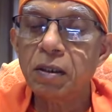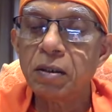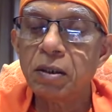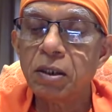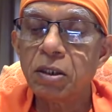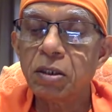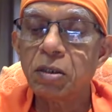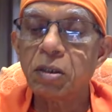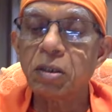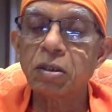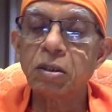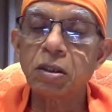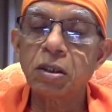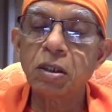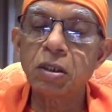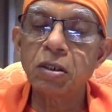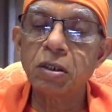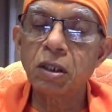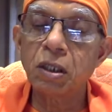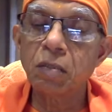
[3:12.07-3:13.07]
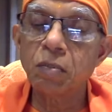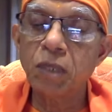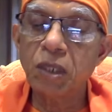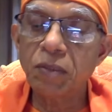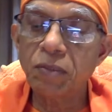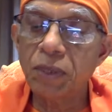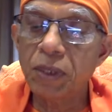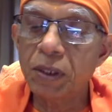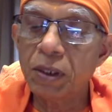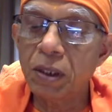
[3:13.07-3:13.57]
this distinction
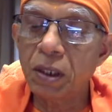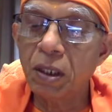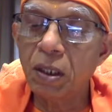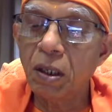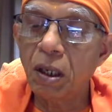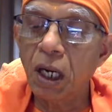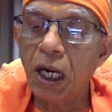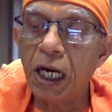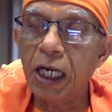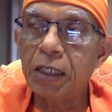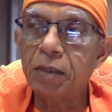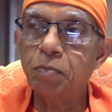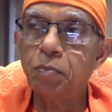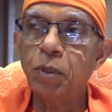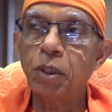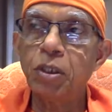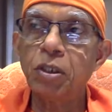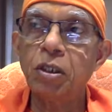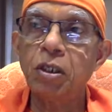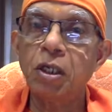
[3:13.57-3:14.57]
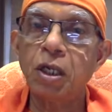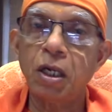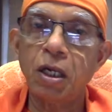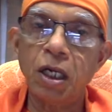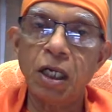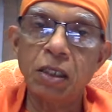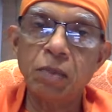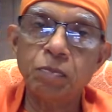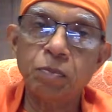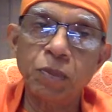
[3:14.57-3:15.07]
between the Atman and
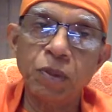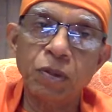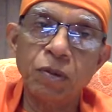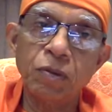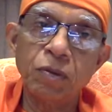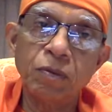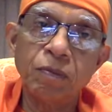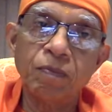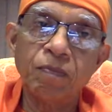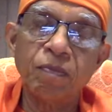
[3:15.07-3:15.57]
Anatman.